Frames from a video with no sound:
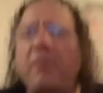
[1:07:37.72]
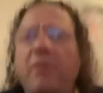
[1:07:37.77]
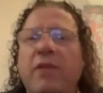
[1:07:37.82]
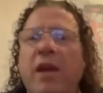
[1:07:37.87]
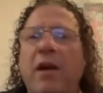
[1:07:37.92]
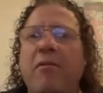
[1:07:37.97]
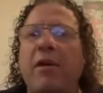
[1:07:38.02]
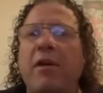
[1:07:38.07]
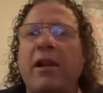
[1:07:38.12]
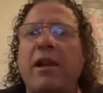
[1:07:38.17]

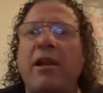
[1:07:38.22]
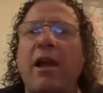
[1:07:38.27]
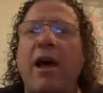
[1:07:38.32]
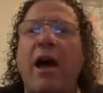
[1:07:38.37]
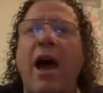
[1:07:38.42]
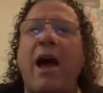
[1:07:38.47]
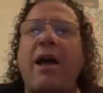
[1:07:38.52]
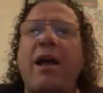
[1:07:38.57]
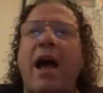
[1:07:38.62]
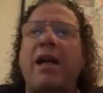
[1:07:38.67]
really,
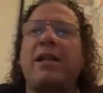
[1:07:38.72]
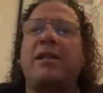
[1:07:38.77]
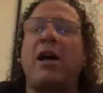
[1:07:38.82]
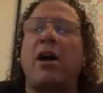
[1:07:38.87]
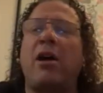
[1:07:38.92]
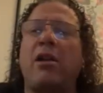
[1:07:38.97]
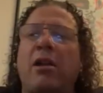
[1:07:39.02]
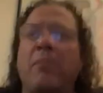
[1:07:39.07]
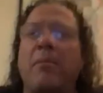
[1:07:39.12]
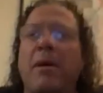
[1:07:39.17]
I
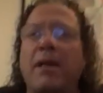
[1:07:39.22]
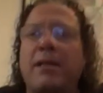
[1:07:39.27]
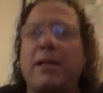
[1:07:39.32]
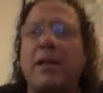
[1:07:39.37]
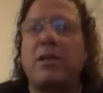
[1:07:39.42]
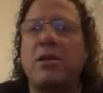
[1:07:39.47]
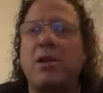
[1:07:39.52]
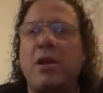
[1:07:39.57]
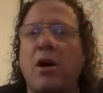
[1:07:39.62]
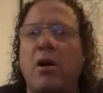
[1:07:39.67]
told them, I
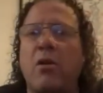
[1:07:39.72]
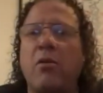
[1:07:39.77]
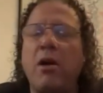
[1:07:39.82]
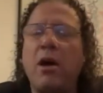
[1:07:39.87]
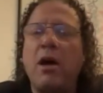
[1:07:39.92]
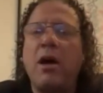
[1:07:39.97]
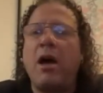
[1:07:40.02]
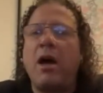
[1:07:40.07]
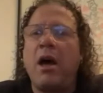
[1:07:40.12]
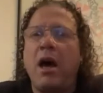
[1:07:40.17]
says, you know,
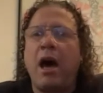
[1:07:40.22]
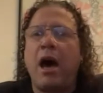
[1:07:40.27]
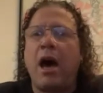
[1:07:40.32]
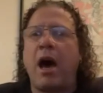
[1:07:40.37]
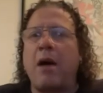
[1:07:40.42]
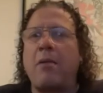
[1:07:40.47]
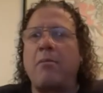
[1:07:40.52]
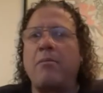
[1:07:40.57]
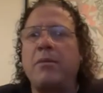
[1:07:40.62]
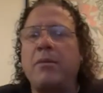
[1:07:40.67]

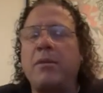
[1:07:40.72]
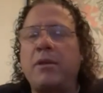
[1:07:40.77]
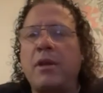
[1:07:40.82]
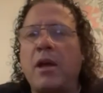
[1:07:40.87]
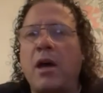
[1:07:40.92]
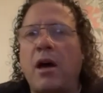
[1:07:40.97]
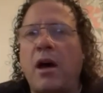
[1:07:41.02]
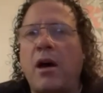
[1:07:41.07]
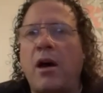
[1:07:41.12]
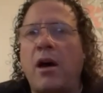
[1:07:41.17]
I'm...
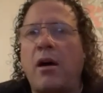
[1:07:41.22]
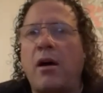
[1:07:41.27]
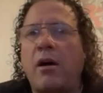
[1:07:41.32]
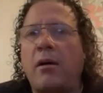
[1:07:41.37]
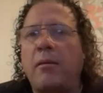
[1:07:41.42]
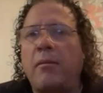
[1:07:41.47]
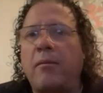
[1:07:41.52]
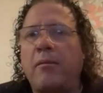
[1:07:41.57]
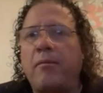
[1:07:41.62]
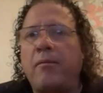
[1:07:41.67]

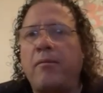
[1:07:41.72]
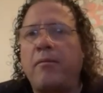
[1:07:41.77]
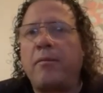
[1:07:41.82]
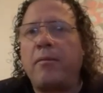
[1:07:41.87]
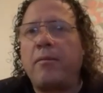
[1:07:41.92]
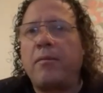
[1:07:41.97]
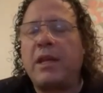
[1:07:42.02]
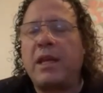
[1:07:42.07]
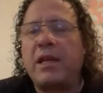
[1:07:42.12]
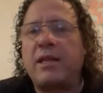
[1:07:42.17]

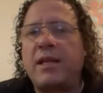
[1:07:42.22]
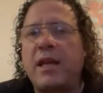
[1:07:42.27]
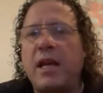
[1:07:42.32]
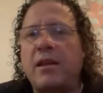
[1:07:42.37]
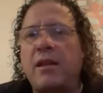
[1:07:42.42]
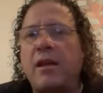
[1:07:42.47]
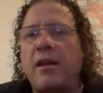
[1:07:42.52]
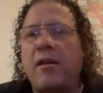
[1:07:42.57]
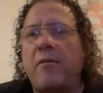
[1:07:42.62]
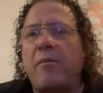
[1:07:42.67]

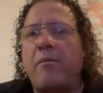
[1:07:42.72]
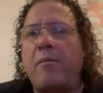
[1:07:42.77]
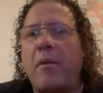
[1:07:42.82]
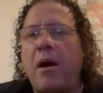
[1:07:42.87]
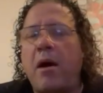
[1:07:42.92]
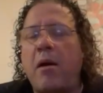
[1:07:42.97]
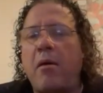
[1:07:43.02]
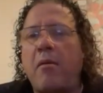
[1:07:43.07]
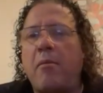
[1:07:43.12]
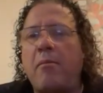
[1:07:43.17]
descendant
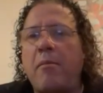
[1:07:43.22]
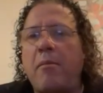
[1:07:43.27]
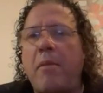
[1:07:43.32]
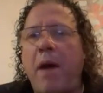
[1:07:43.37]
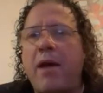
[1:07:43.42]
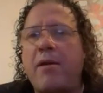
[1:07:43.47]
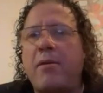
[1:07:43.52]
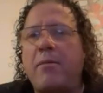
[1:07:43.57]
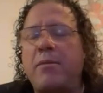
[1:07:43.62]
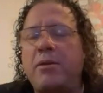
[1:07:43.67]
of
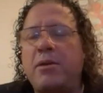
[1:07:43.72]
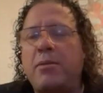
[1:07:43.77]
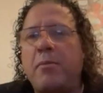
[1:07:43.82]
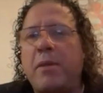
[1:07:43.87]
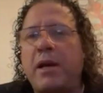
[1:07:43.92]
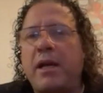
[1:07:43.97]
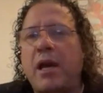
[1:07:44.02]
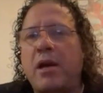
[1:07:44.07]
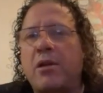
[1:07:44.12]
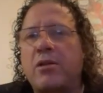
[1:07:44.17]
Baron
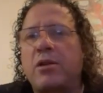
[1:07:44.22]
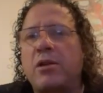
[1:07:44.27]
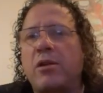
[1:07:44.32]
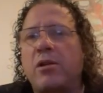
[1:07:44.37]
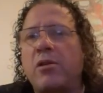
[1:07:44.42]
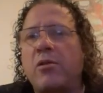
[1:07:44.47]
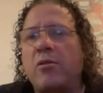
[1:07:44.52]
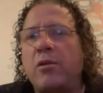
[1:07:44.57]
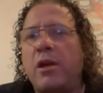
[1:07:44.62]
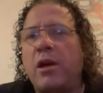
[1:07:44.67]
Mikel
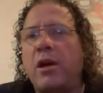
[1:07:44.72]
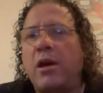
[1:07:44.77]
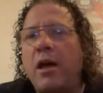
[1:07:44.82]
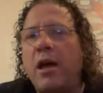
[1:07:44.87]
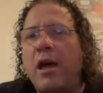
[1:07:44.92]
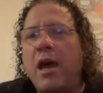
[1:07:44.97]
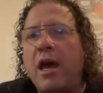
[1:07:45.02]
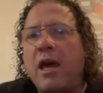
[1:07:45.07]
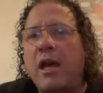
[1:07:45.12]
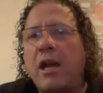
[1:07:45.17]
Cicluna,
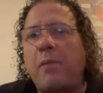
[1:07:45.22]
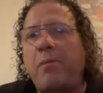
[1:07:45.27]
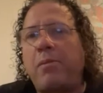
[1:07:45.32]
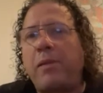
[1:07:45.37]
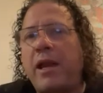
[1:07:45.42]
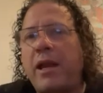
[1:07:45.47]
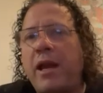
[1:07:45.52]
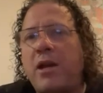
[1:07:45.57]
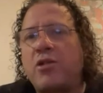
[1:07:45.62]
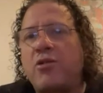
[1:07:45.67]
and I
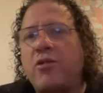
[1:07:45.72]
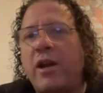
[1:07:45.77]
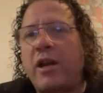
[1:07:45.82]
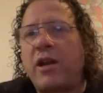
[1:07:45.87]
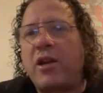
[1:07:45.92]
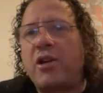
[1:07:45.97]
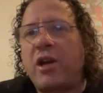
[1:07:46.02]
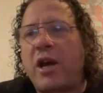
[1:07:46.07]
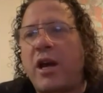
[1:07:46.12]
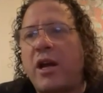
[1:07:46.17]
played Andre
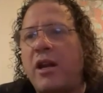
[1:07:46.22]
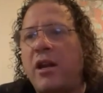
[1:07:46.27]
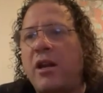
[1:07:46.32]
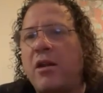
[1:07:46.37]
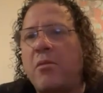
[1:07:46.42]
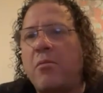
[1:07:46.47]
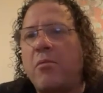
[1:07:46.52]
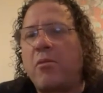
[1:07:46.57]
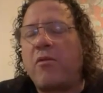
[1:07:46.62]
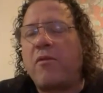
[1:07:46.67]
the Giant in
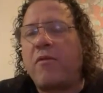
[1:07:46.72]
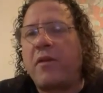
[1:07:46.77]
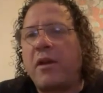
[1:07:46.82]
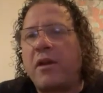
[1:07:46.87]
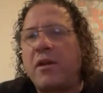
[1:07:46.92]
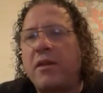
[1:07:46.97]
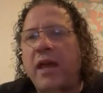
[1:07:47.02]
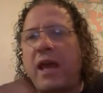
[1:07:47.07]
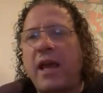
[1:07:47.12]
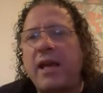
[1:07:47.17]
the
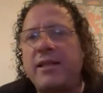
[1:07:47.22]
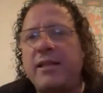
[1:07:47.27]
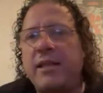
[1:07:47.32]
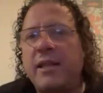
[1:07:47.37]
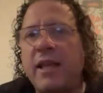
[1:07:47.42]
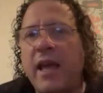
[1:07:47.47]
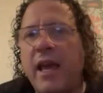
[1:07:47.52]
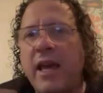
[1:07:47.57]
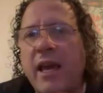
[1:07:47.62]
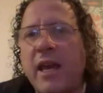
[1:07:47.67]
movie. They
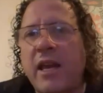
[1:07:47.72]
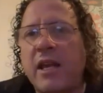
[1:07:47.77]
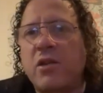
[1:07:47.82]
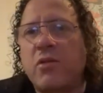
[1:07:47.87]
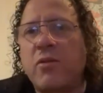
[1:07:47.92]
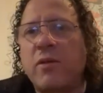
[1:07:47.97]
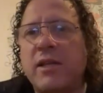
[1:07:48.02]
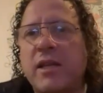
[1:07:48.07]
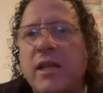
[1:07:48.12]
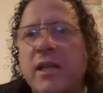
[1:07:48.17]
get it
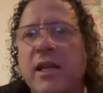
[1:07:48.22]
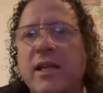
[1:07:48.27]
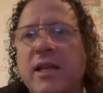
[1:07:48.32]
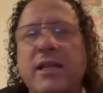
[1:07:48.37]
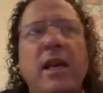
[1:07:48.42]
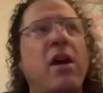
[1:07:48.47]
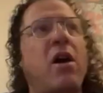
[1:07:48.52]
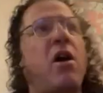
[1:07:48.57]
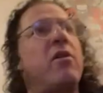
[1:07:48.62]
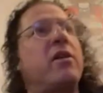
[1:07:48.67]
twisted. They
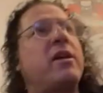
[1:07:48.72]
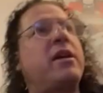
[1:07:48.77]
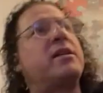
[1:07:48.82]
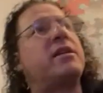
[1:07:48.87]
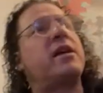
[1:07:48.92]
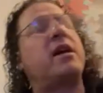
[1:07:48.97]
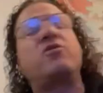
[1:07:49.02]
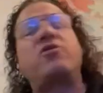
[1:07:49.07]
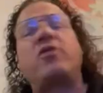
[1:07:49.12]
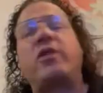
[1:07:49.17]
say, oh, he's
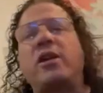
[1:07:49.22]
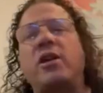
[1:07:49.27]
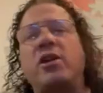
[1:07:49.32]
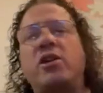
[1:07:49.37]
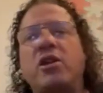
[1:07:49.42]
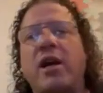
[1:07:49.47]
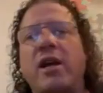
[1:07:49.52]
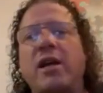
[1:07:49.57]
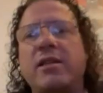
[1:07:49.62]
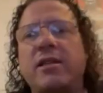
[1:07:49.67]
Andre the
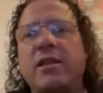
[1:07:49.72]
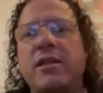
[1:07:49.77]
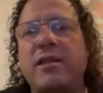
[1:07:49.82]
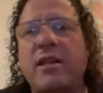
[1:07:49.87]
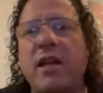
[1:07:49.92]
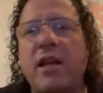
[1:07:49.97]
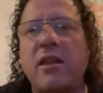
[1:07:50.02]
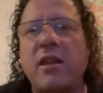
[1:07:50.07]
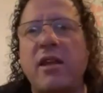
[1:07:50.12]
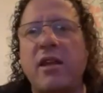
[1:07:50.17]
Giant's
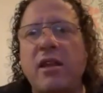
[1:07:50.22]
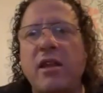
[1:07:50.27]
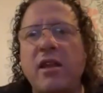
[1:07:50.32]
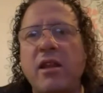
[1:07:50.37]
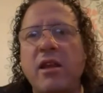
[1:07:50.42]
descendant.